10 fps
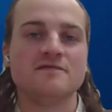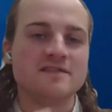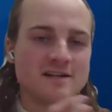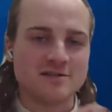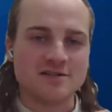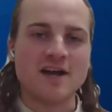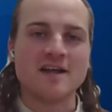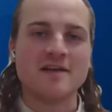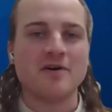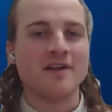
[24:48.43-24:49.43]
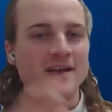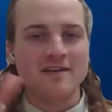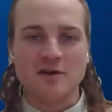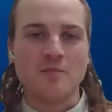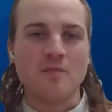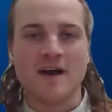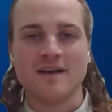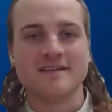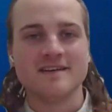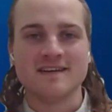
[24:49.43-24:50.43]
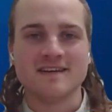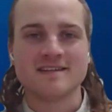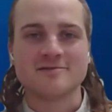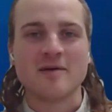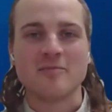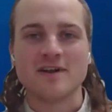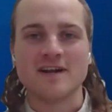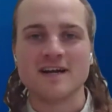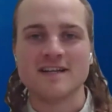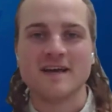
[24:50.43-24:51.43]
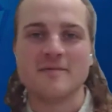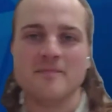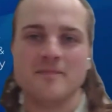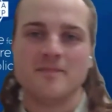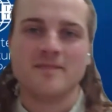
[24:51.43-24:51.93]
You touched on it, but if you don't mind extrapolating on that.